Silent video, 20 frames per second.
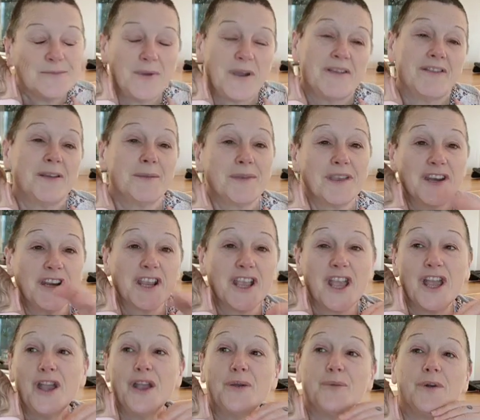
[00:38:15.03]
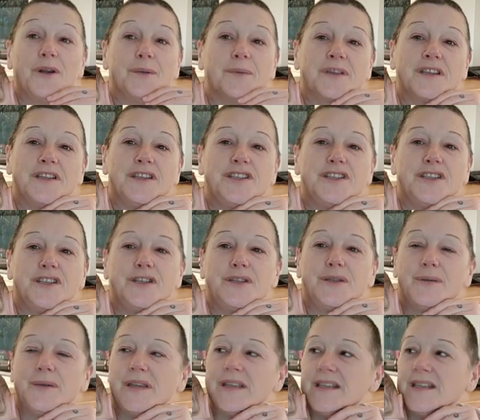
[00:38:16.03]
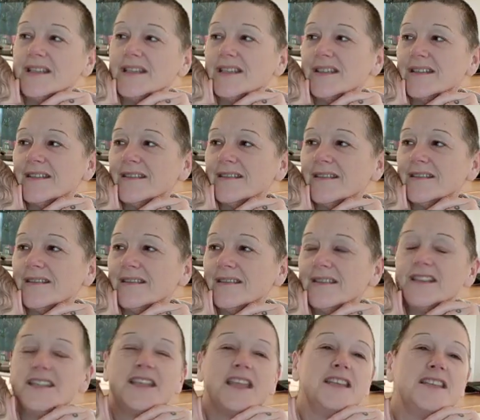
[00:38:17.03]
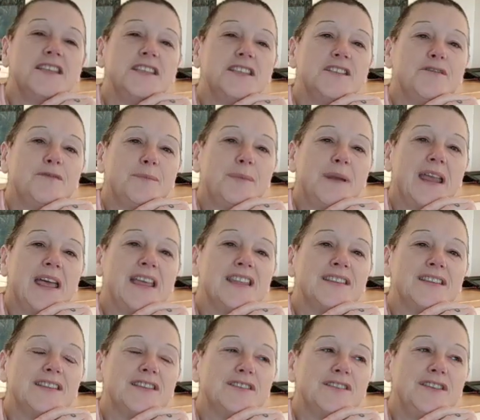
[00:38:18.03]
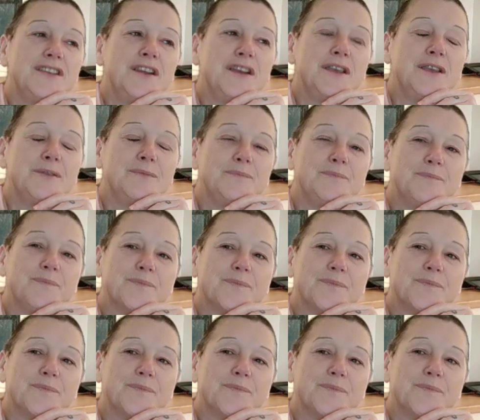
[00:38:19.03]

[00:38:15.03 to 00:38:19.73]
where I'm going to go, what I'm going to do, and the tentative plans. You know,